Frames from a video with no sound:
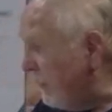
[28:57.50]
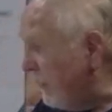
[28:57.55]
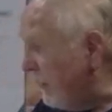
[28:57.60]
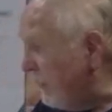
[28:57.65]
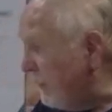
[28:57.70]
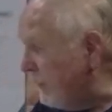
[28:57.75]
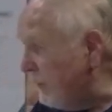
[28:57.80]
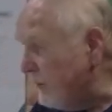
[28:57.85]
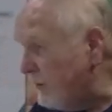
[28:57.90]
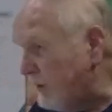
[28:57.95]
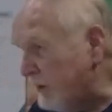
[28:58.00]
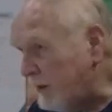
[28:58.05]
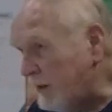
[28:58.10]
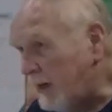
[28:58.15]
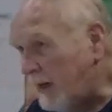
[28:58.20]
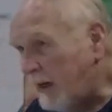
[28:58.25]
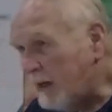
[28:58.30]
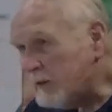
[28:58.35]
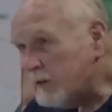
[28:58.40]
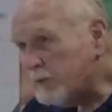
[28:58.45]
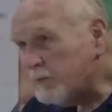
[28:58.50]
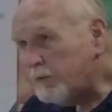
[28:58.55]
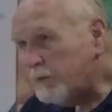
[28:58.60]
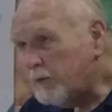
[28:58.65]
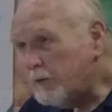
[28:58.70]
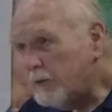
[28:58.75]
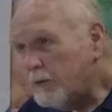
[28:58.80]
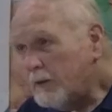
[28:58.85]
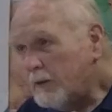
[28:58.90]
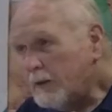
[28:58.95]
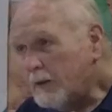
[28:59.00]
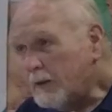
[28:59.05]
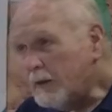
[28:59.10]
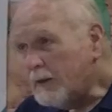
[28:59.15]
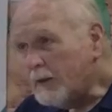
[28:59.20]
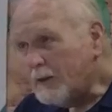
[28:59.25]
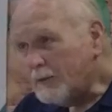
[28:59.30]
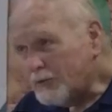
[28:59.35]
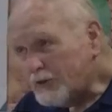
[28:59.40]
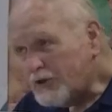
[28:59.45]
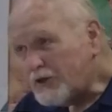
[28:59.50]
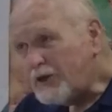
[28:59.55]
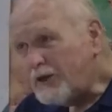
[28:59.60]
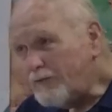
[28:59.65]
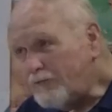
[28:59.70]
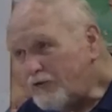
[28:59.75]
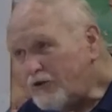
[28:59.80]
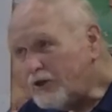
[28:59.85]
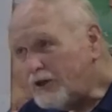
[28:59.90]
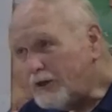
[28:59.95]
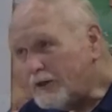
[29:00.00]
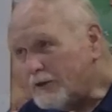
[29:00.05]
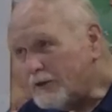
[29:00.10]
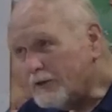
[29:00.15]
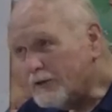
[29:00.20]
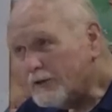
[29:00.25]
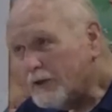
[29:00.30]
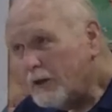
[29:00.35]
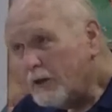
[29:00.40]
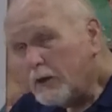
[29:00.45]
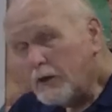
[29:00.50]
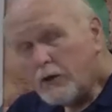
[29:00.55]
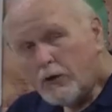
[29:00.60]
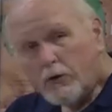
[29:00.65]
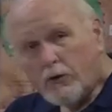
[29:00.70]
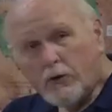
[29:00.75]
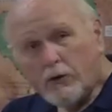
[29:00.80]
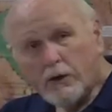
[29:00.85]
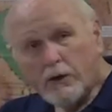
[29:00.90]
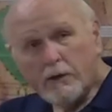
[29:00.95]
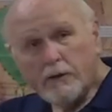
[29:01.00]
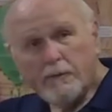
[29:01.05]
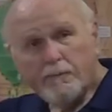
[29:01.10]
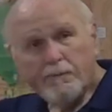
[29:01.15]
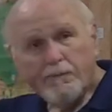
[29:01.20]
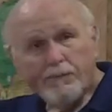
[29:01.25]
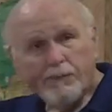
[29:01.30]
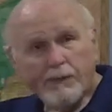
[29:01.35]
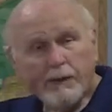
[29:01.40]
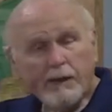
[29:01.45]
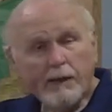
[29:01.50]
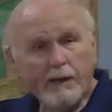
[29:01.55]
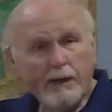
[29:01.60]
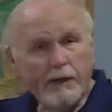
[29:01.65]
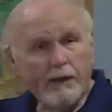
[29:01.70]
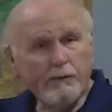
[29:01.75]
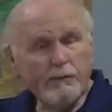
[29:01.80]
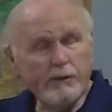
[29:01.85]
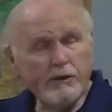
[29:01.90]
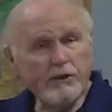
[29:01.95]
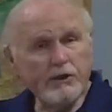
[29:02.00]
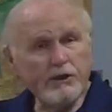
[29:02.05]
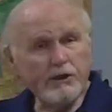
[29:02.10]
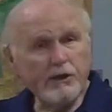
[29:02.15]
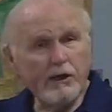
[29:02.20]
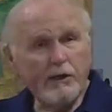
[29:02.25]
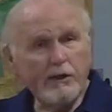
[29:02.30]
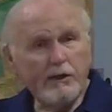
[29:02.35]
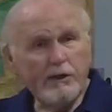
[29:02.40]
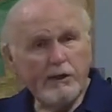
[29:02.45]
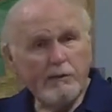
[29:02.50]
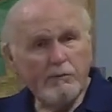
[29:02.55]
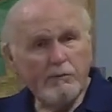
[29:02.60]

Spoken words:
I heard the gospel and I received Jesus. Or it was Sunday